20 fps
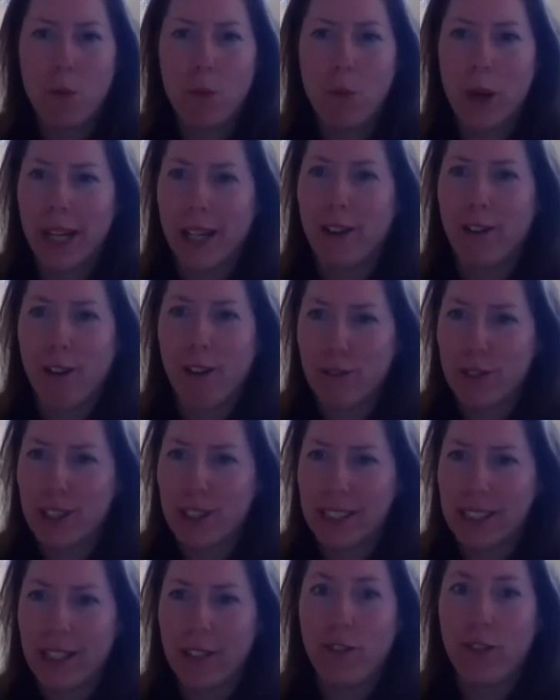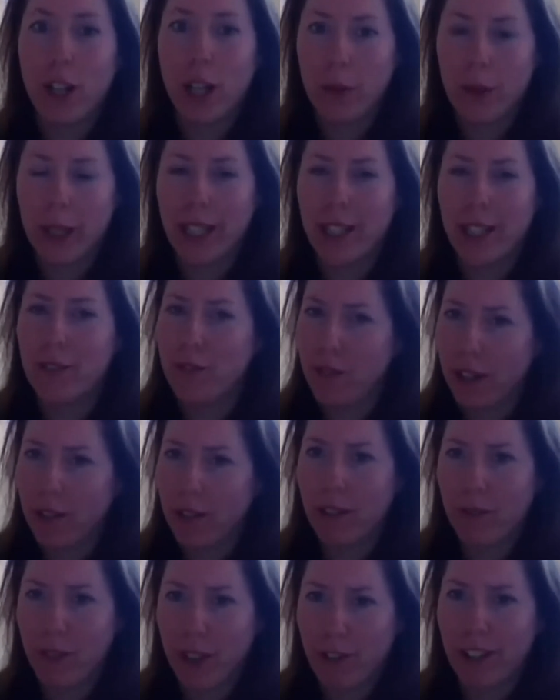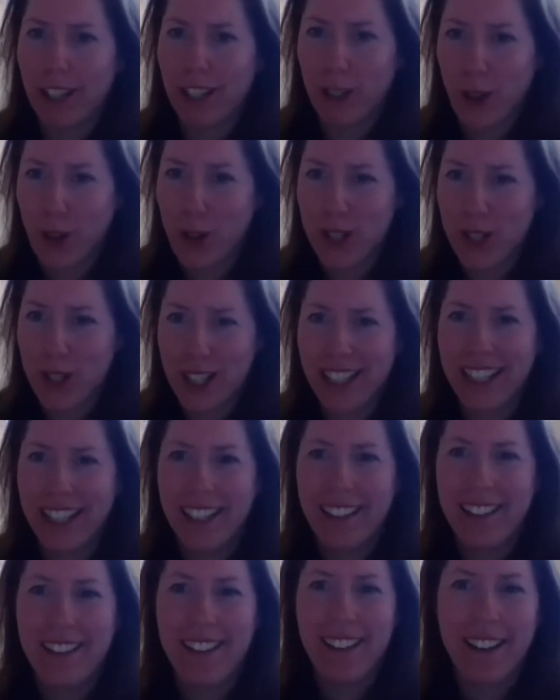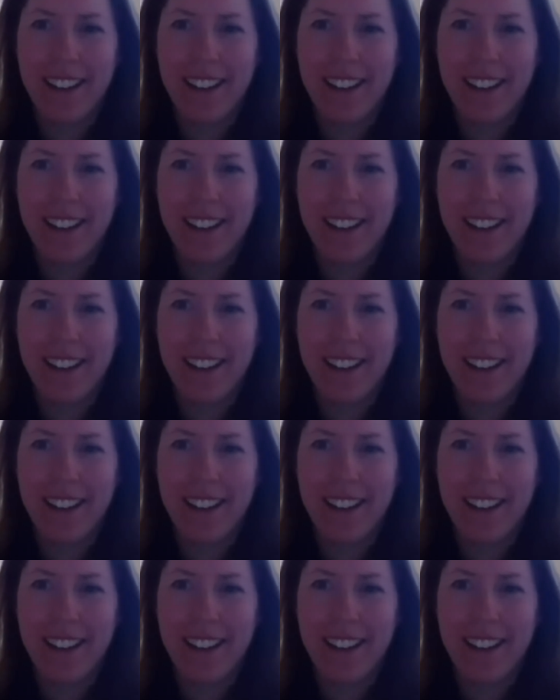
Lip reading: we are obviously following it very, very closely.